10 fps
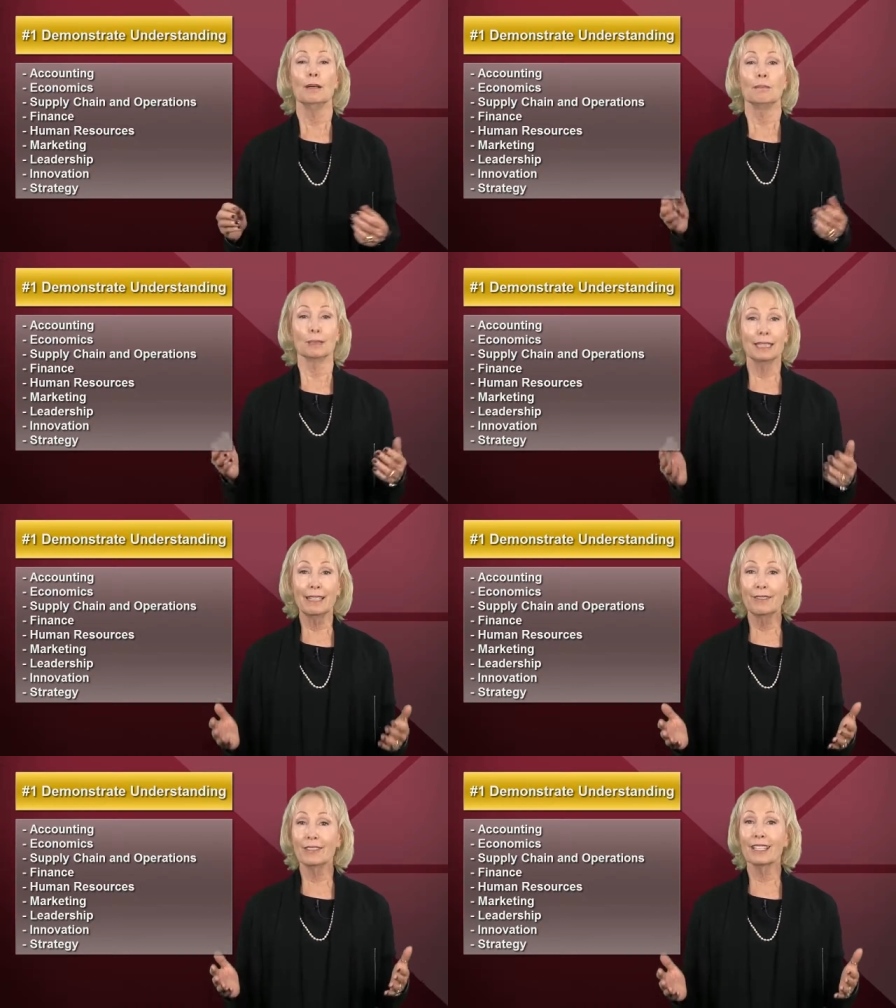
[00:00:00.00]

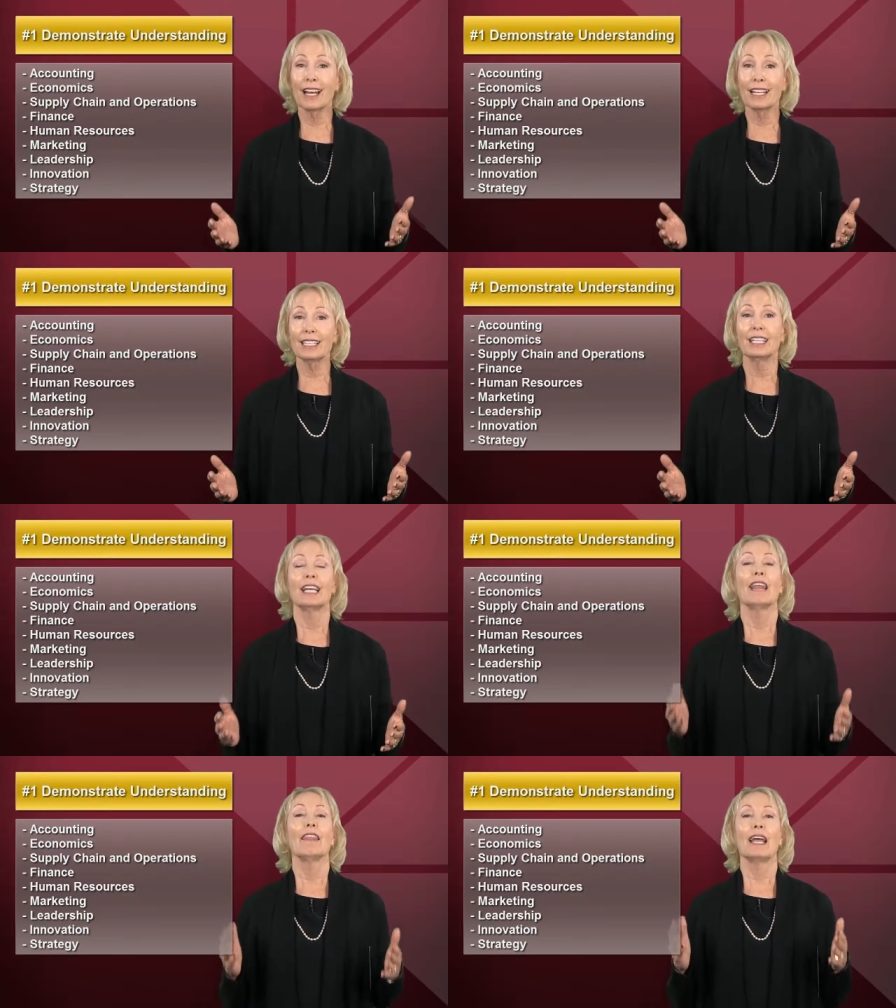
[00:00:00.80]
Believe it or not,
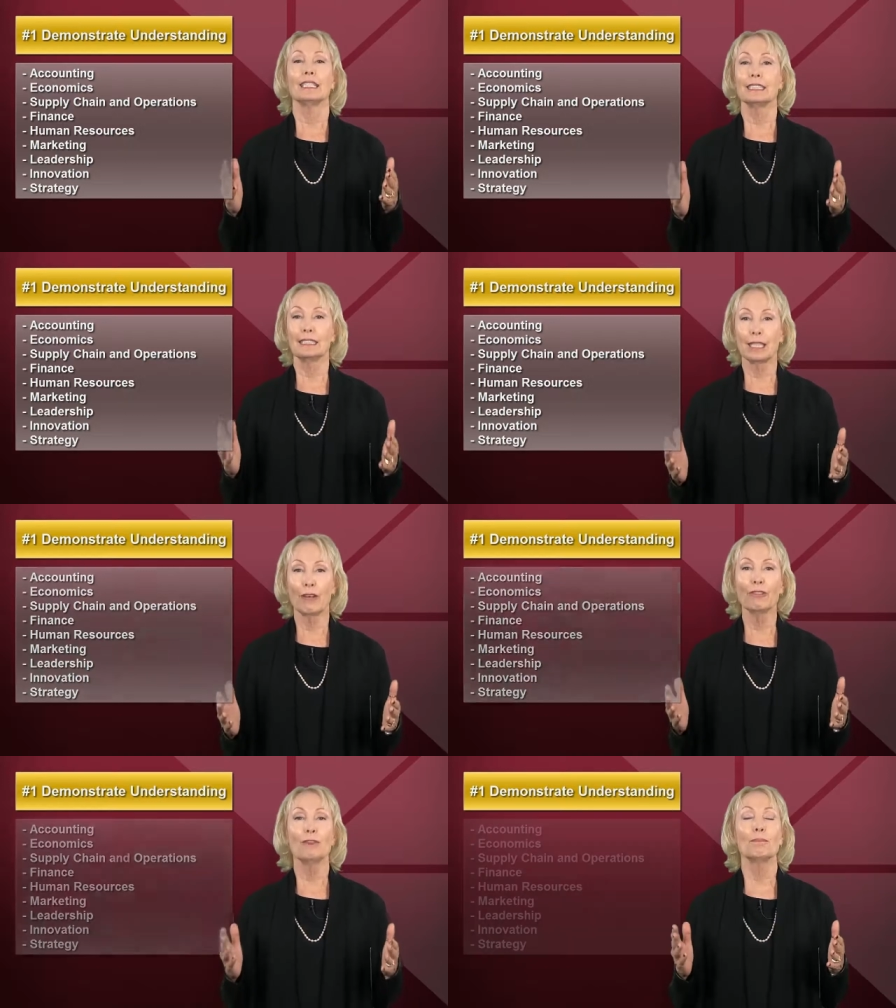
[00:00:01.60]
that is
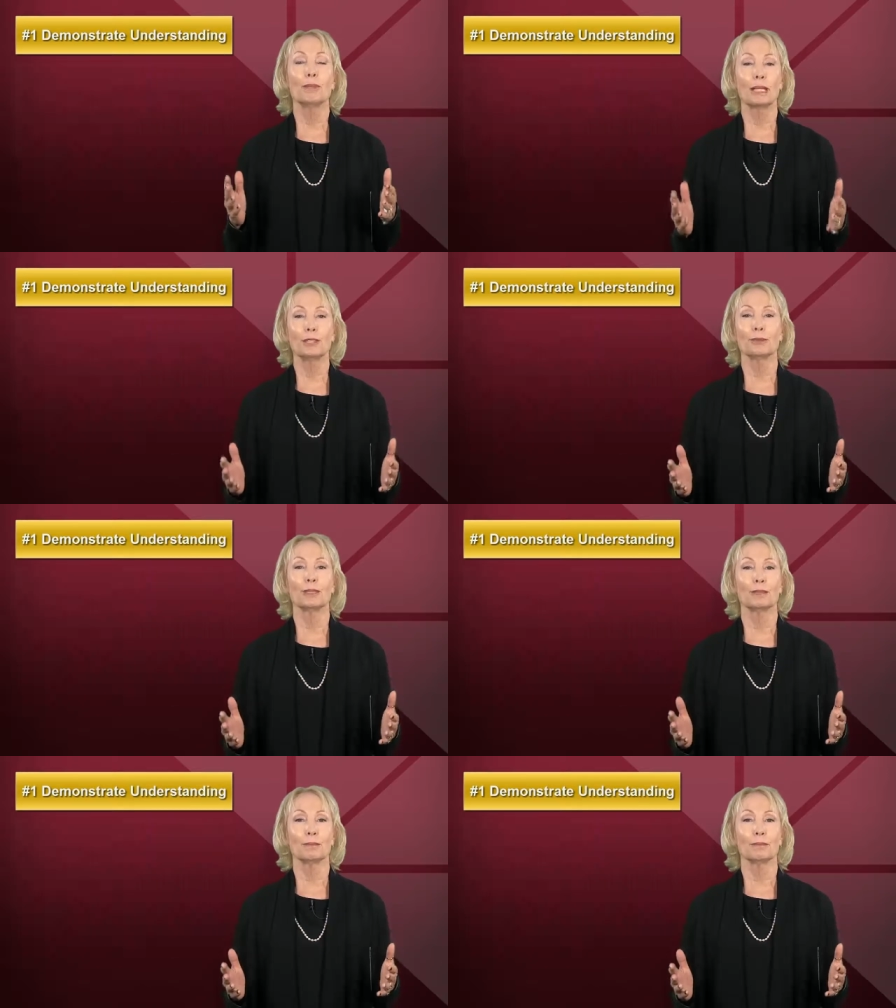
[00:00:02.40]
self plagiarism.